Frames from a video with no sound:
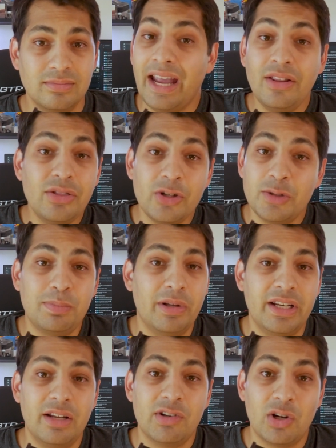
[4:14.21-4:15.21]
And there's
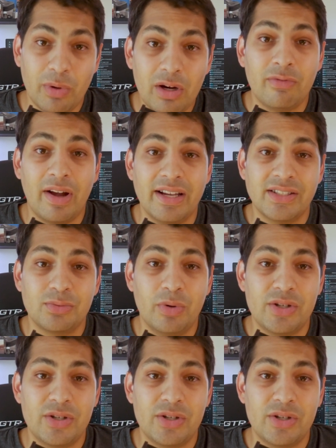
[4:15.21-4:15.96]
plenty of career advice,